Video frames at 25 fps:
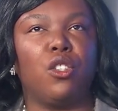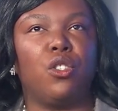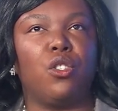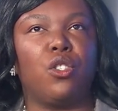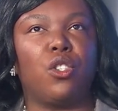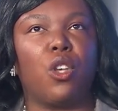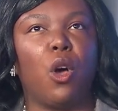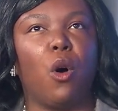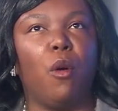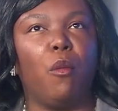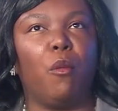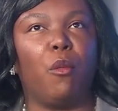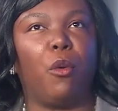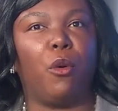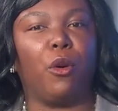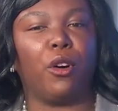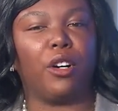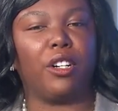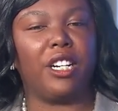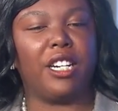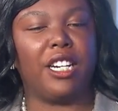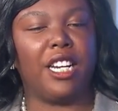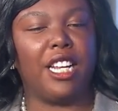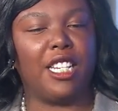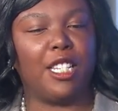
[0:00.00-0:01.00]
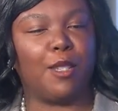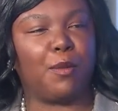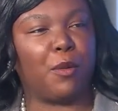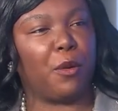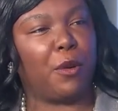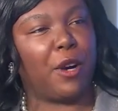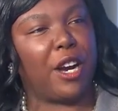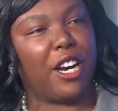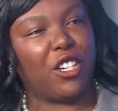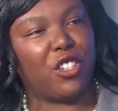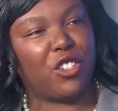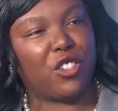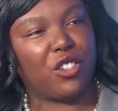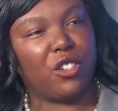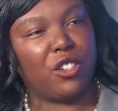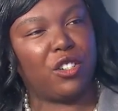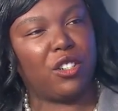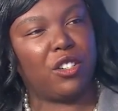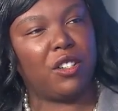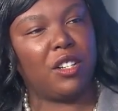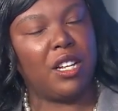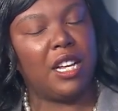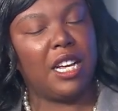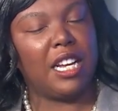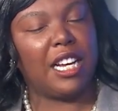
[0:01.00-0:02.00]
so important and
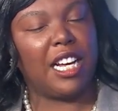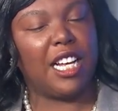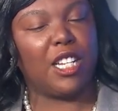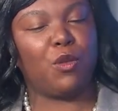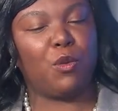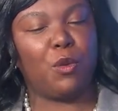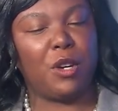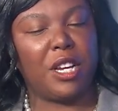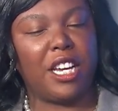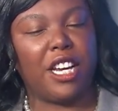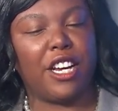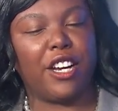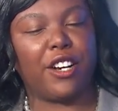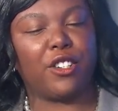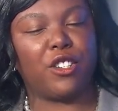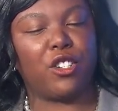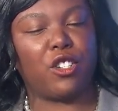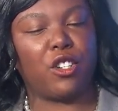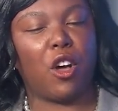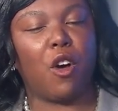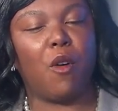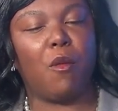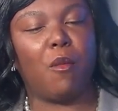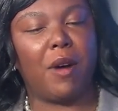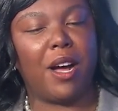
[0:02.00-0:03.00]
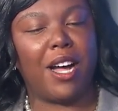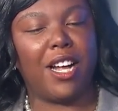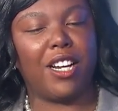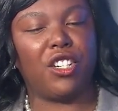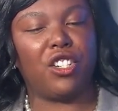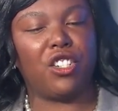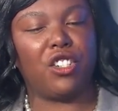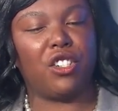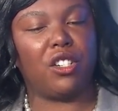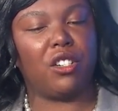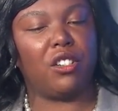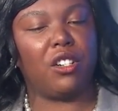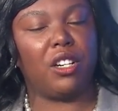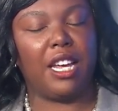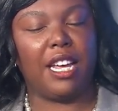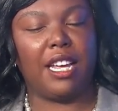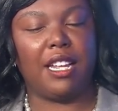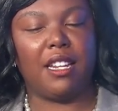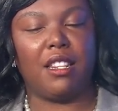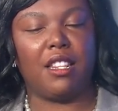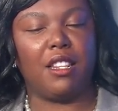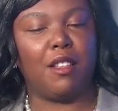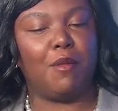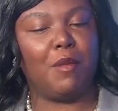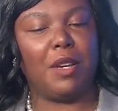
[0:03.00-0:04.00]
inspirational, because we hear so much
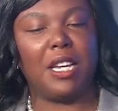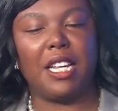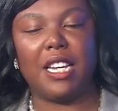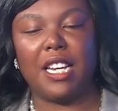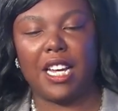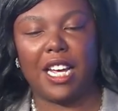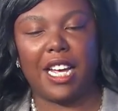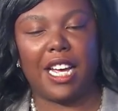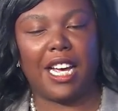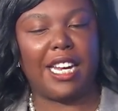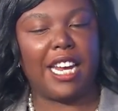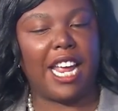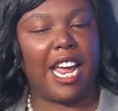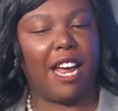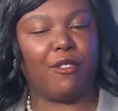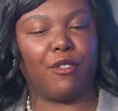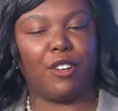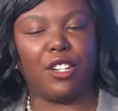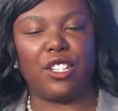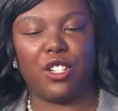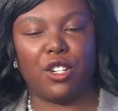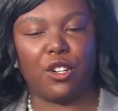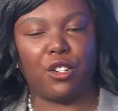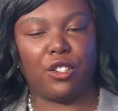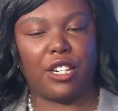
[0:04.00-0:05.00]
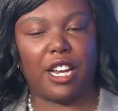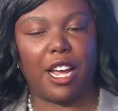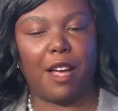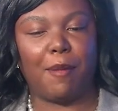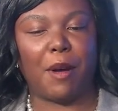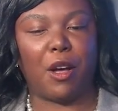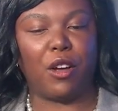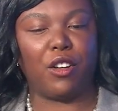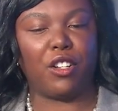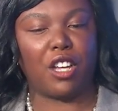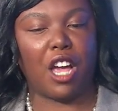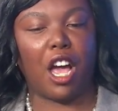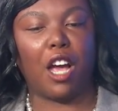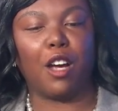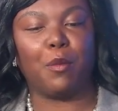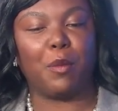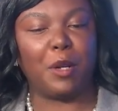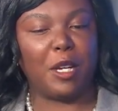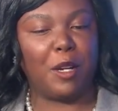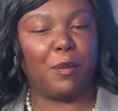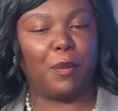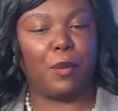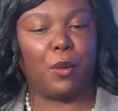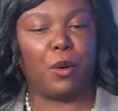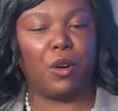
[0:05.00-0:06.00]
in the media and every single day about young
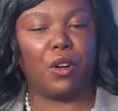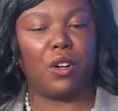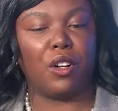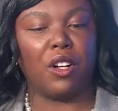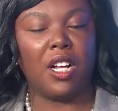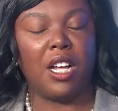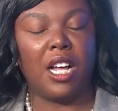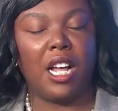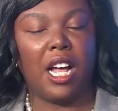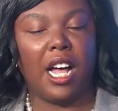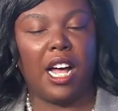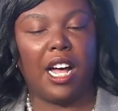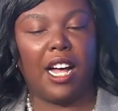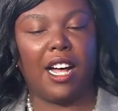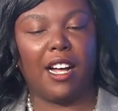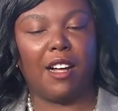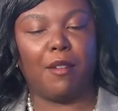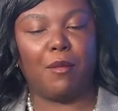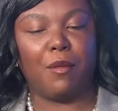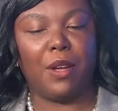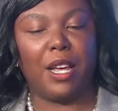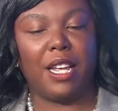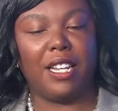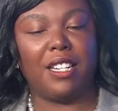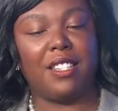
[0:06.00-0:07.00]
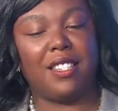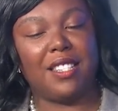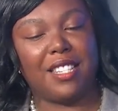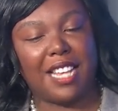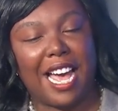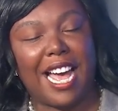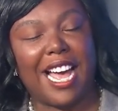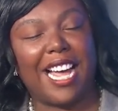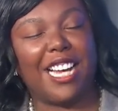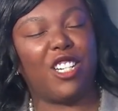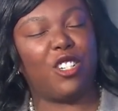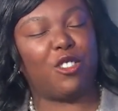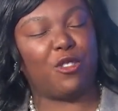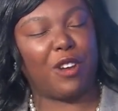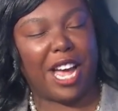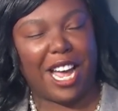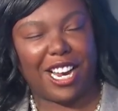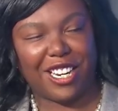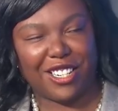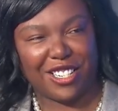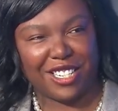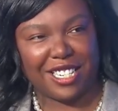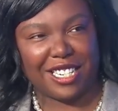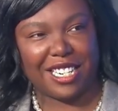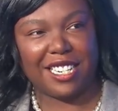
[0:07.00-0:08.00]
people um, and sad
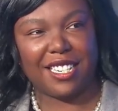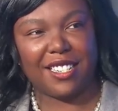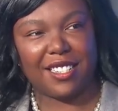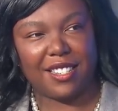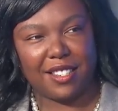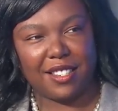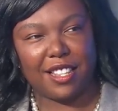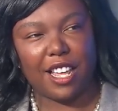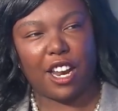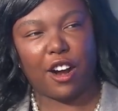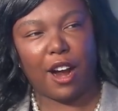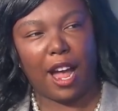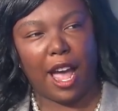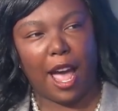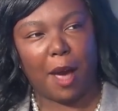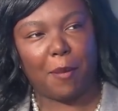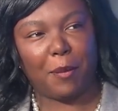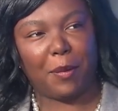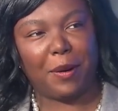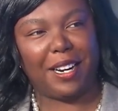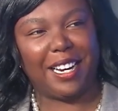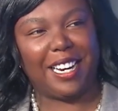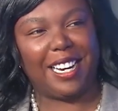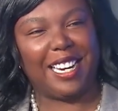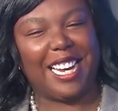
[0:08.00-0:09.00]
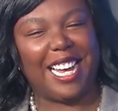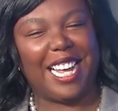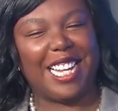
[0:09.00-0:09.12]
tragedies that are happening.